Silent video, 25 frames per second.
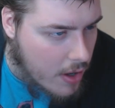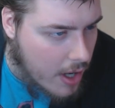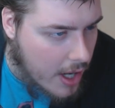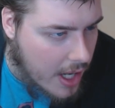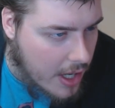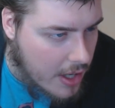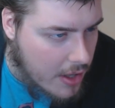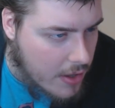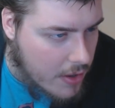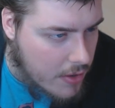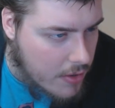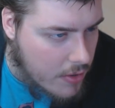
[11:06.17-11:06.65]

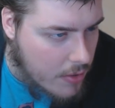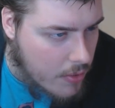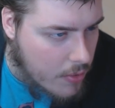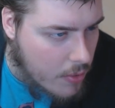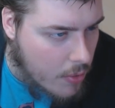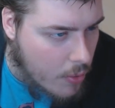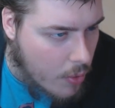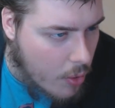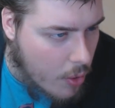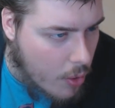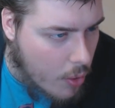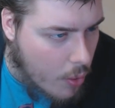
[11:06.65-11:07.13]
and
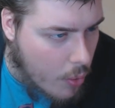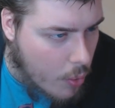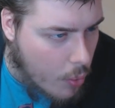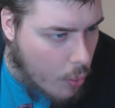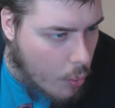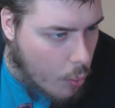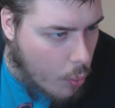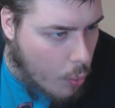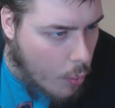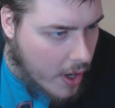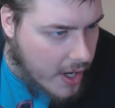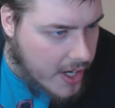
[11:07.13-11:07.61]
or
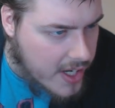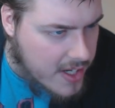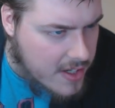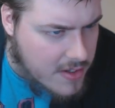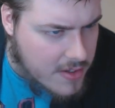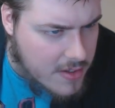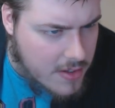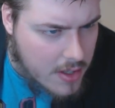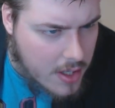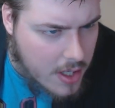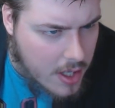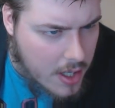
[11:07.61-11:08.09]

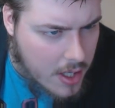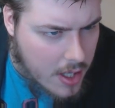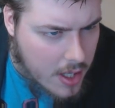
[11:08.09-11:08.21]
white,